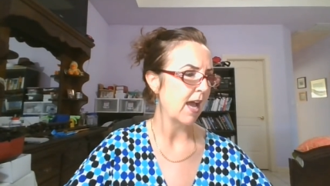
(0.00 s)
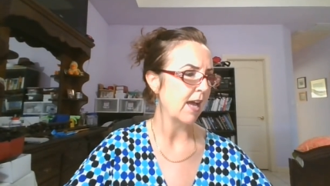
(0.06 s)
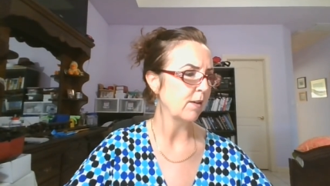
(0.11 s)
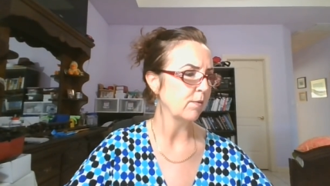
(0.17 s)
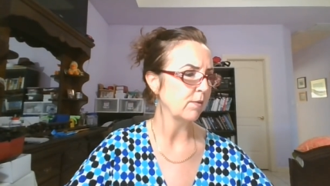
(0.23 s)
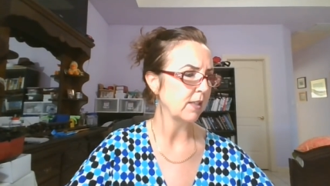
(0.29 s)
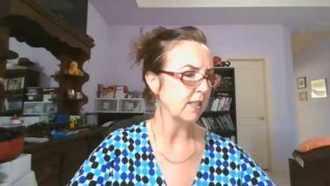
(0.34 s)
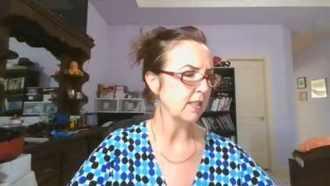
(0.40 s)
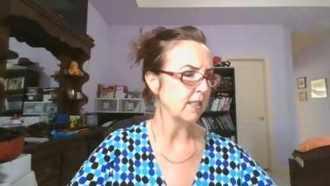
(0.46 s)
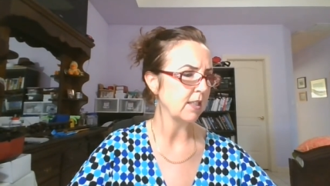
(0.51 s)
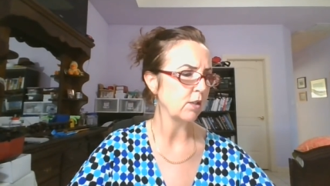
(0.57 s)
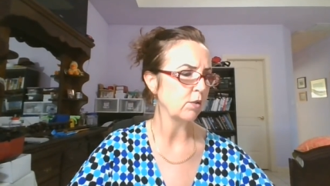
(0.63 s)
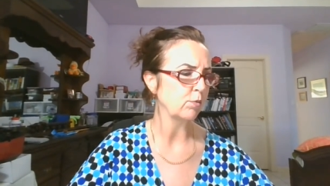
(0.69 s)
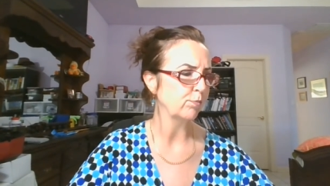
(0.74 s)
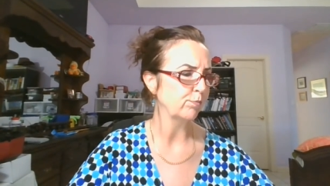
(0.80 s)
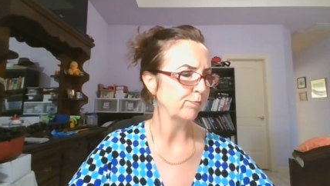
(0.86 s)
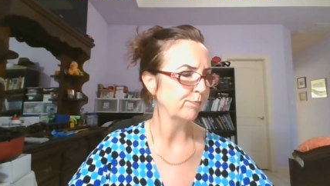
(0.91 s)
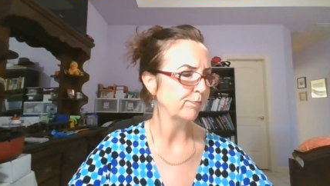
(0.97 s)
I don't think so.
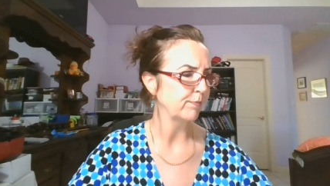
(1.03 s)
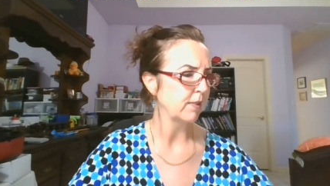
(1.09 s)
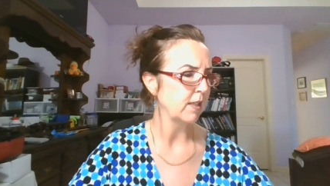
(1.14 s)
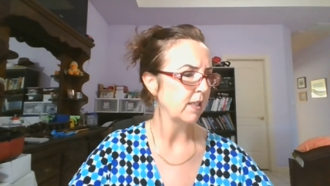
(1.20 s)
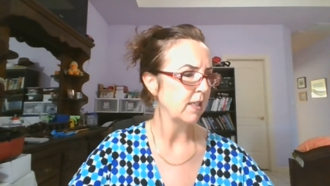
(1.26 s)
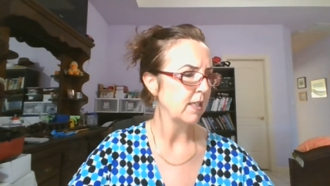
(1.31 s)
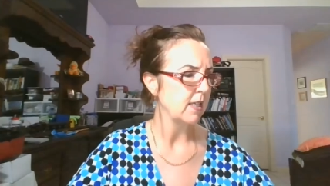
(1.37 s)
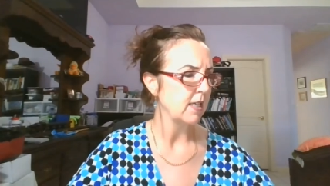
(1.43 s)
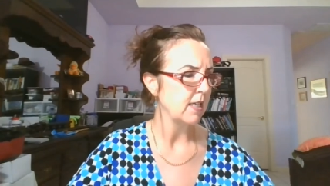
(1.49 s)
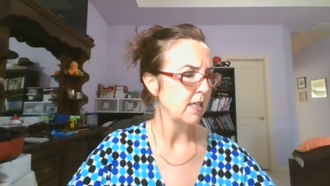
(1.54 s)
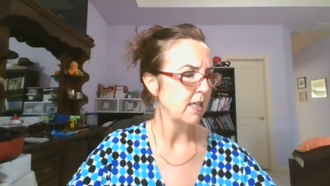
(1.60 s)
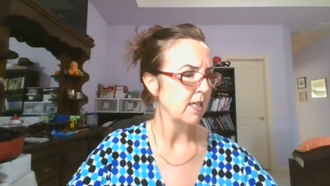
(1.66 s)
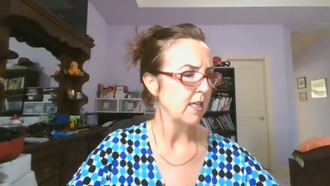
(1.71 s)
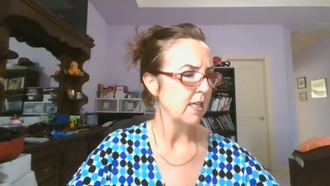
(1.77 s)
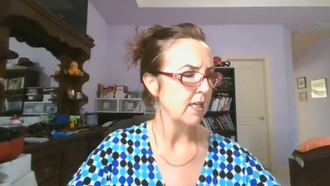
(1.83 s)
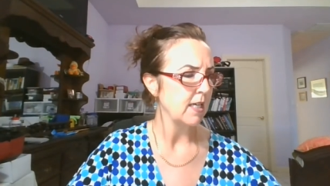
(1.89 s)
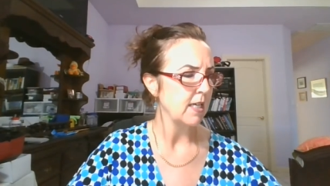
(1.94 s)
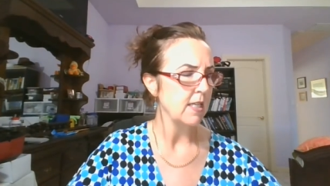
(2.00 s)

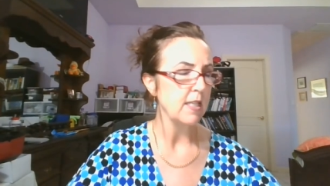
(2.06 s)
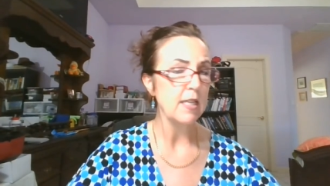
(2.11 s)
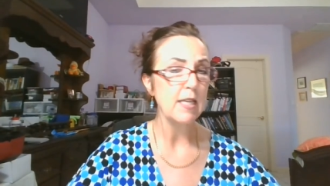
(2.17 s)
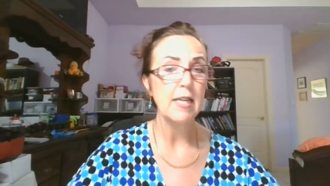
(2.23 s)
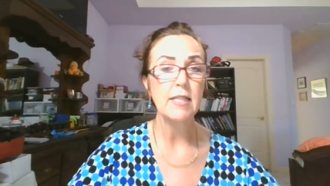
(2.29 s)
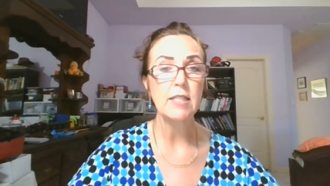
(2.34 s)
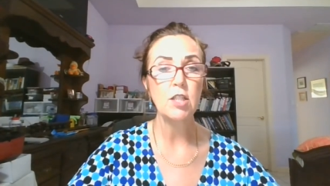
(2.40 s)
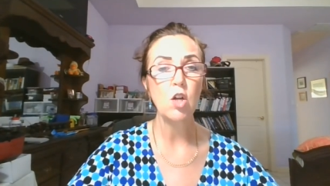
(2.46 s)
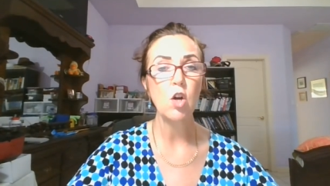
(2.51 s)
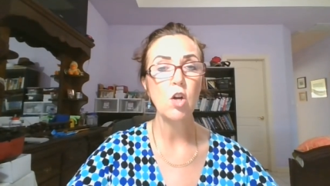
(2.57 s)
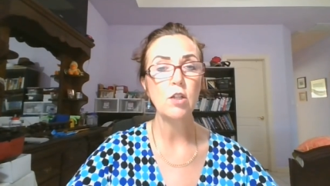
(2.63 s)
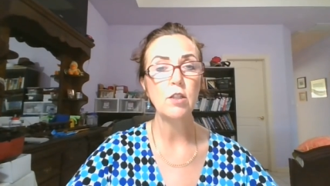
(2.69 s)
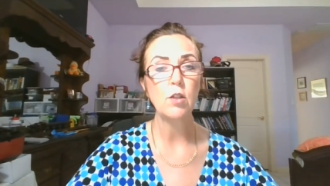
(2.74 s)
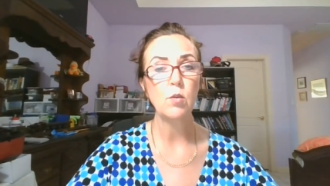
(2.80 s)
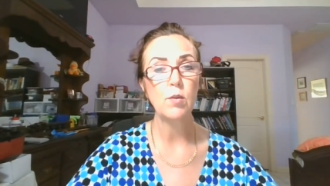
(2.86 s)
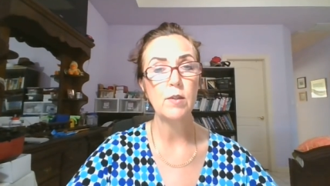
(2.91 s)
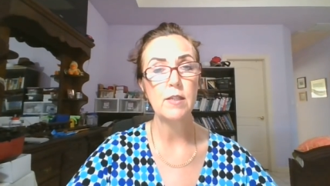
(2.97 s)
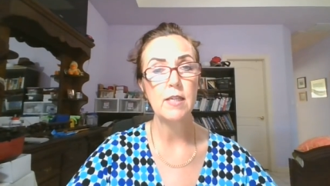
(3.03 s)
The next card
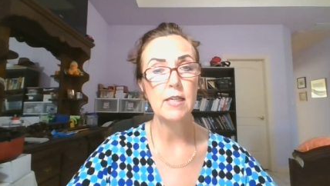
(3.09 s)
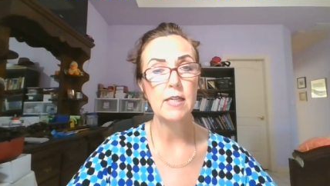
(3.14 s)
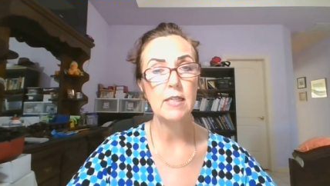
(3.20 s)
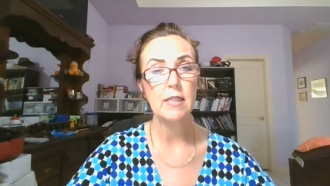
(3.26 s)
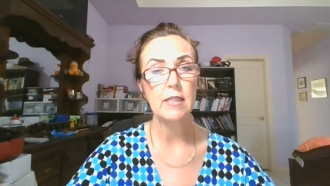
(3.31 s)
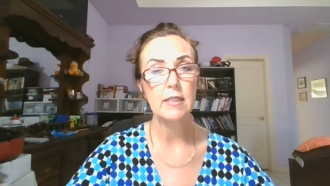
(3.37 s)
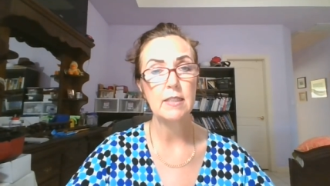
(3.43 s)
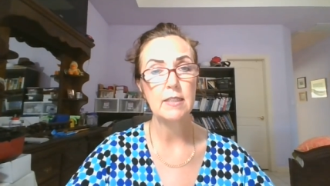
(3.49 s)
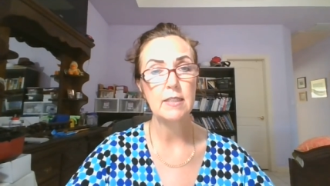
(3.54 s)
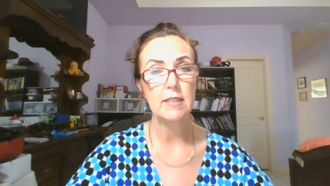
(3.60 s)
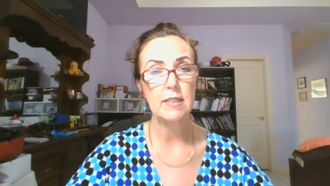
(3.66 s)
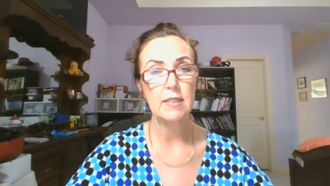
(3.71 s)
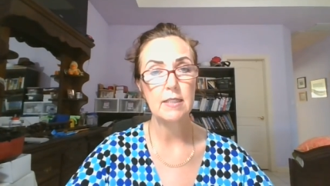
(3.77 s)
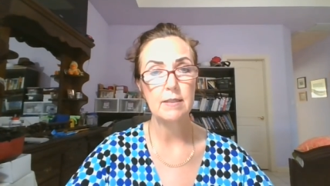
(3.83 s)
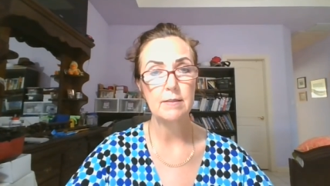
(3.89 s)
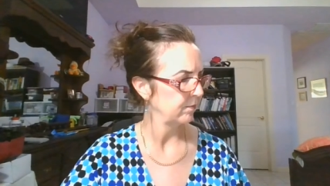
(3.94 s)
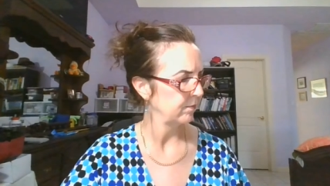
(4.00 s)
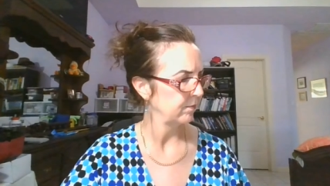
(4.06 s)
that we get is